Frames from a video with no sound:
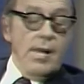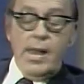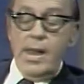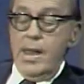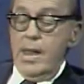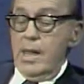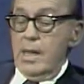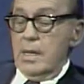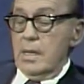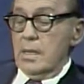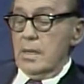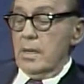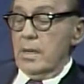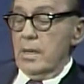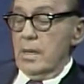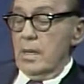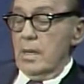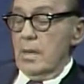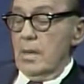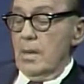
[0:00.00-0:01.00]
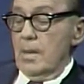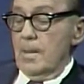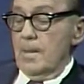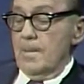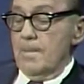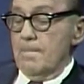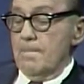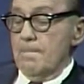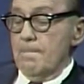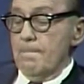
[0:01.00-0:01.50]
And
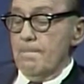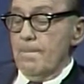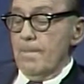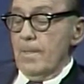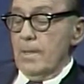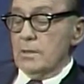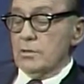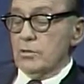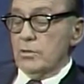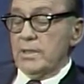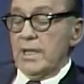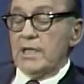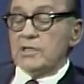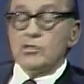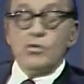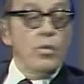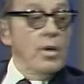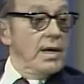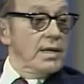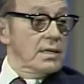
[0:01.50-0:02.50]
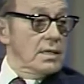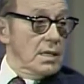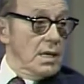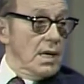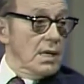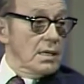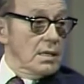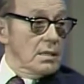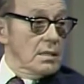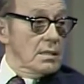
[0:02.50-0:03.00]
so that's quite an honor.